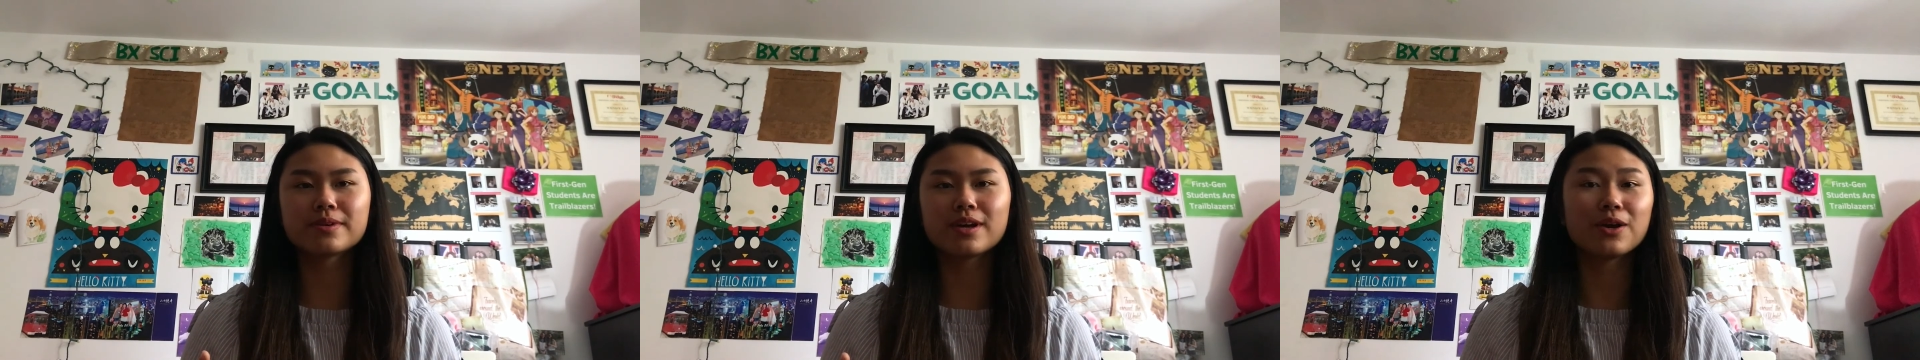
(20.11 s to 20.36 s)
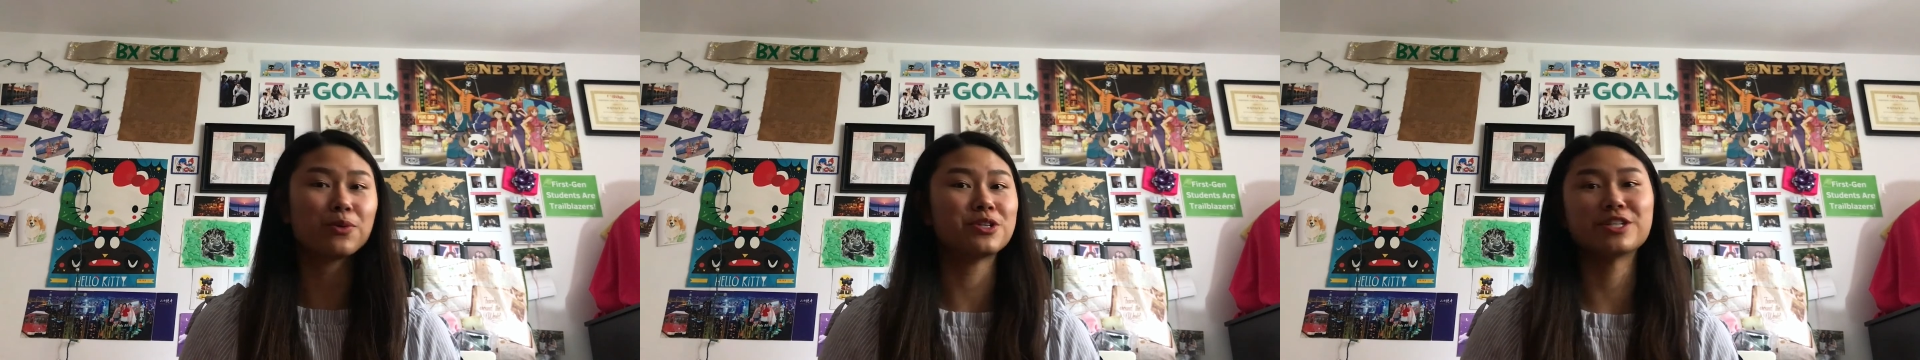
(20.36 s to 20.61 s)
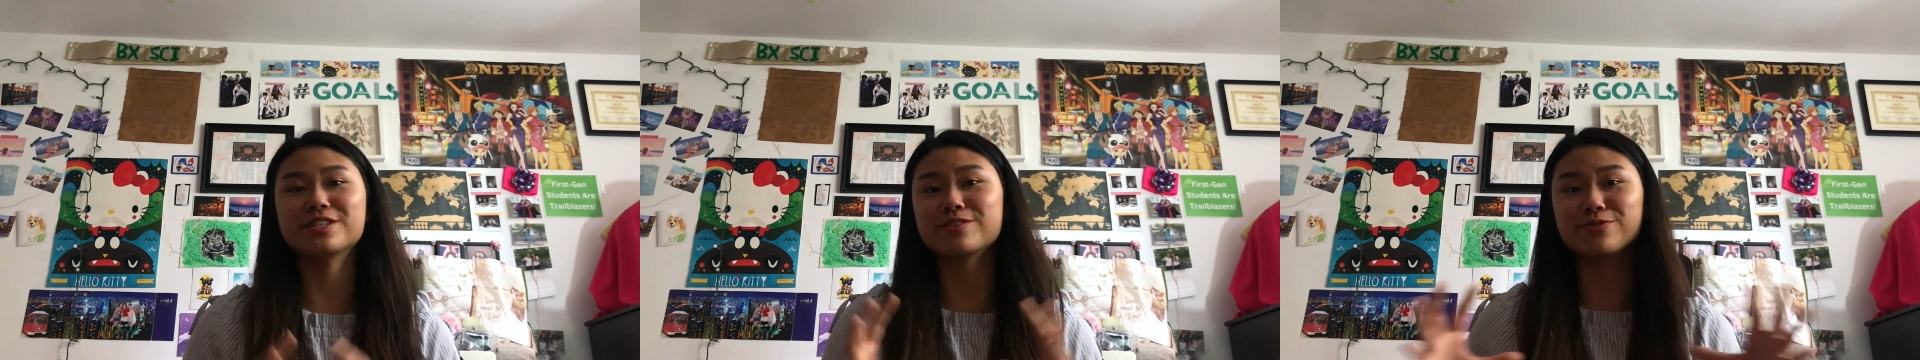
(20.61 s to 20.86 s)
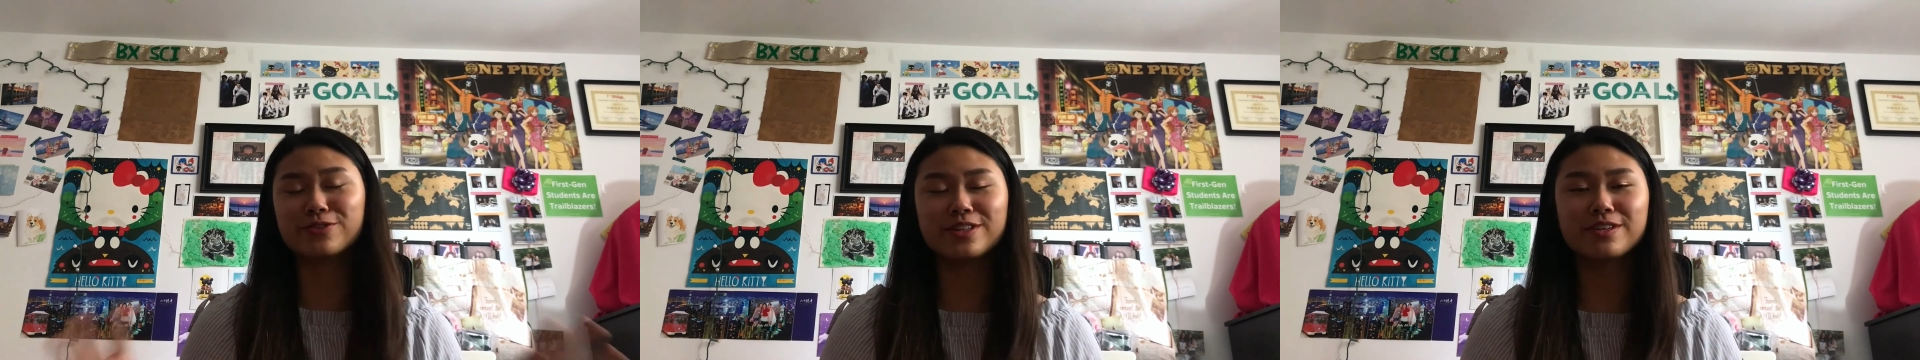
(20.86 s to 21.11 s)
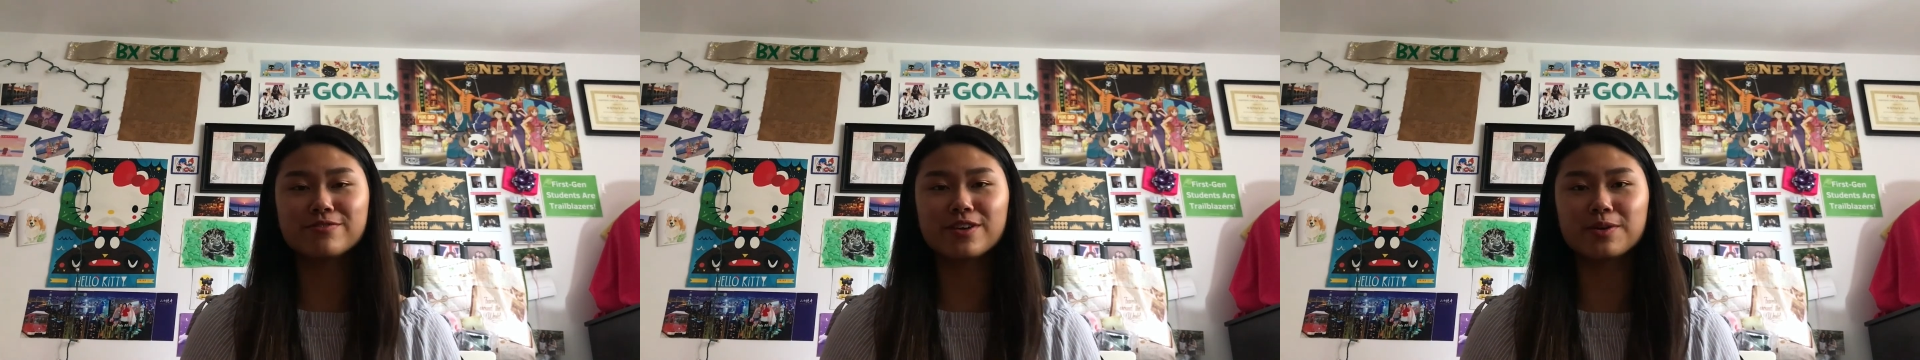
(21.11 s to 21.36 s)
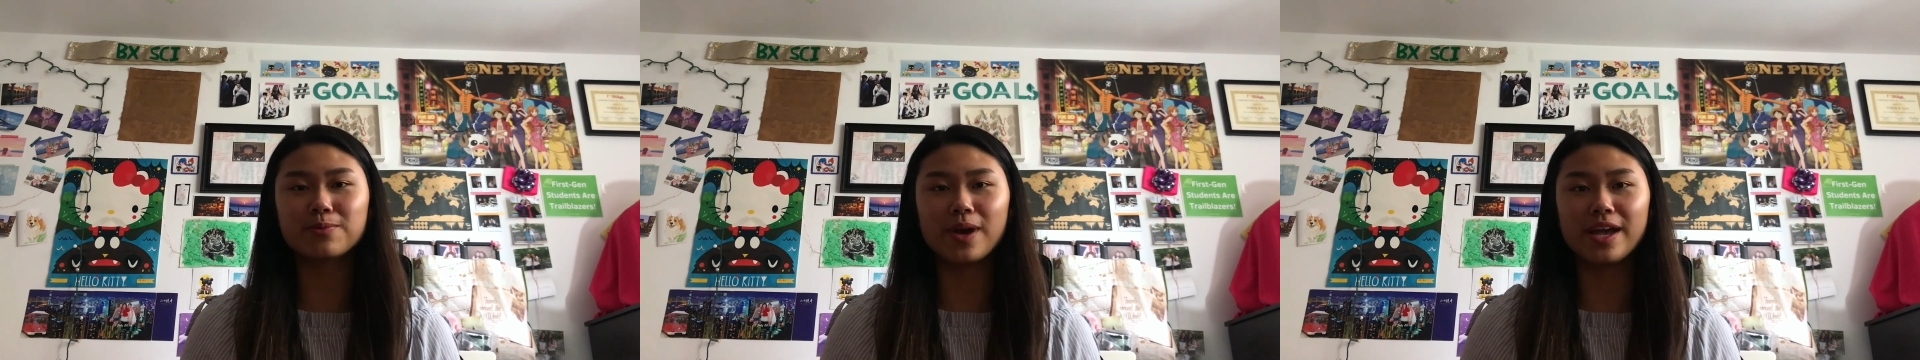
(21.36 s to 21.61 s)
which is a really fun
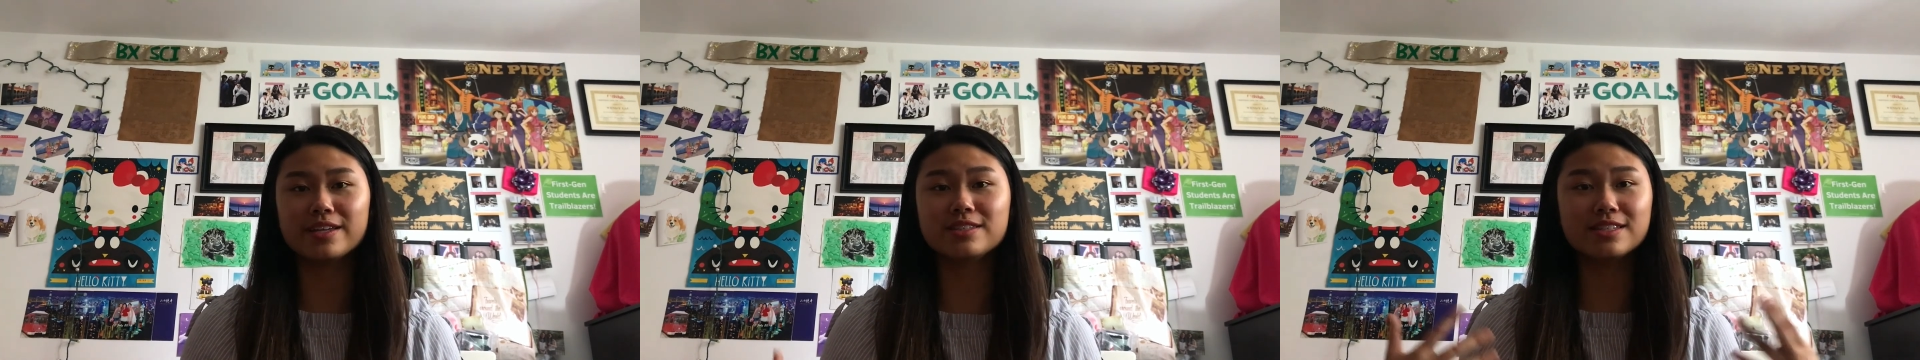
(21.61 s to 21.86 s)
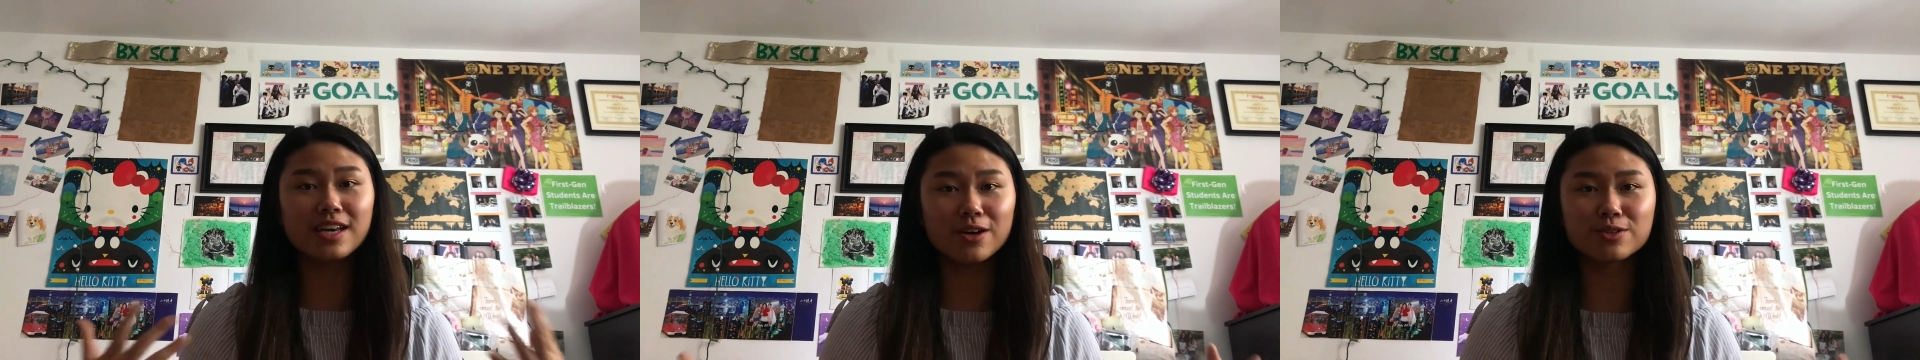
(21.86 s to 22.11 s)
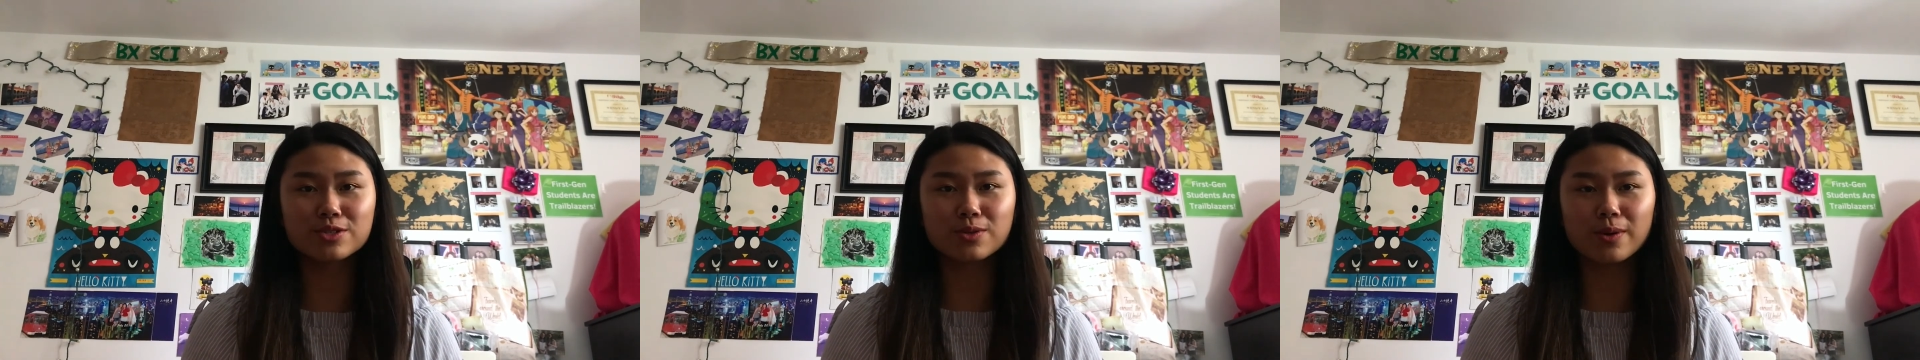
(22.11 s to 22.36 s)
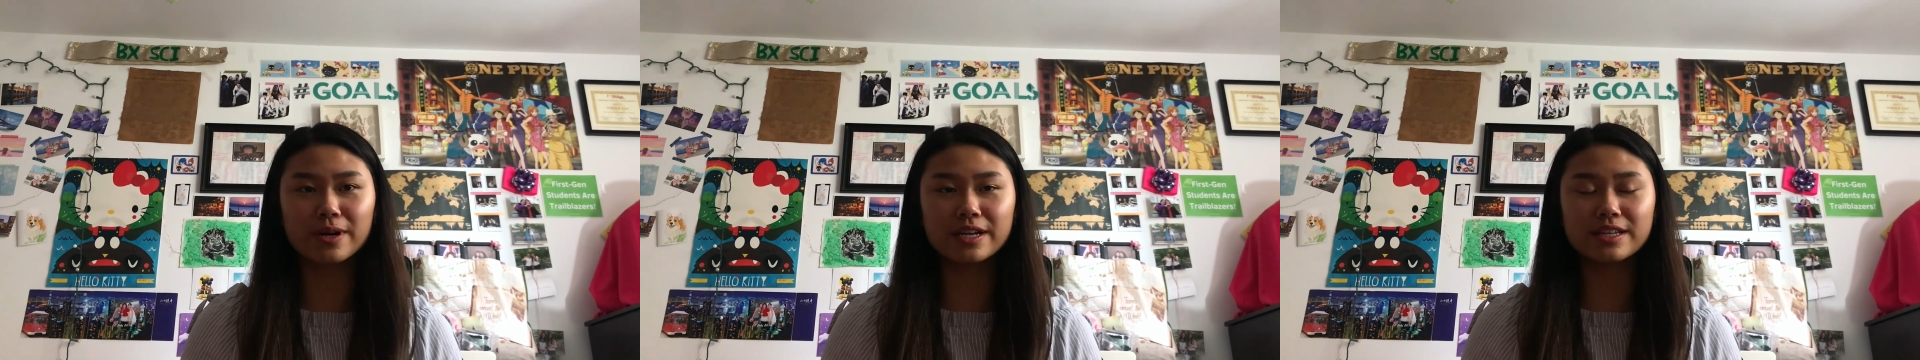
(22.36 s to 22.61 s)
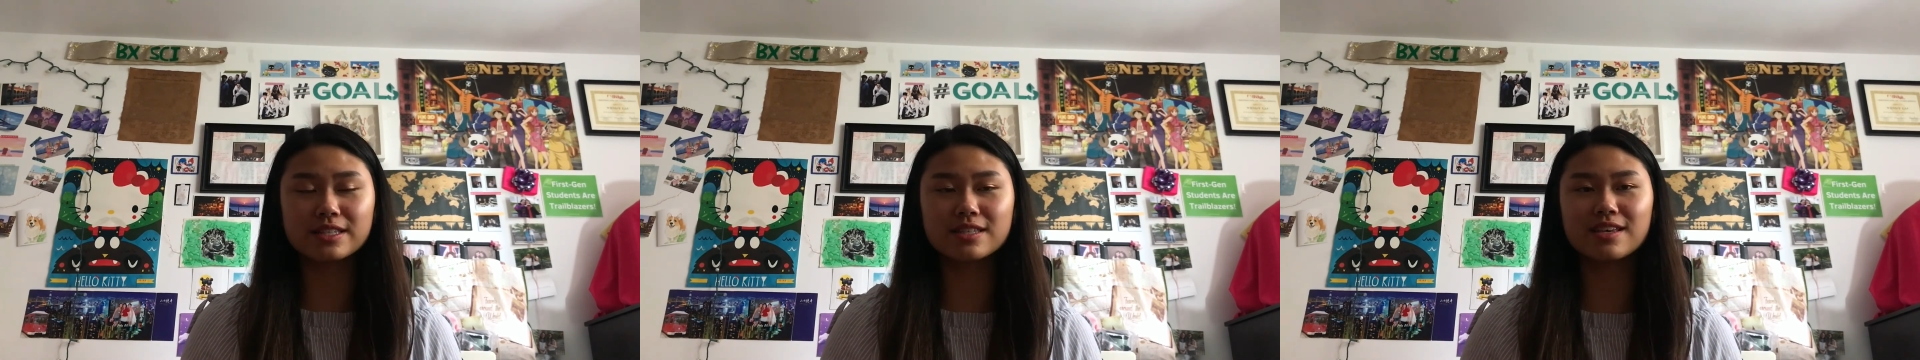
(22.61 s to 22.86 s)
way to tell stories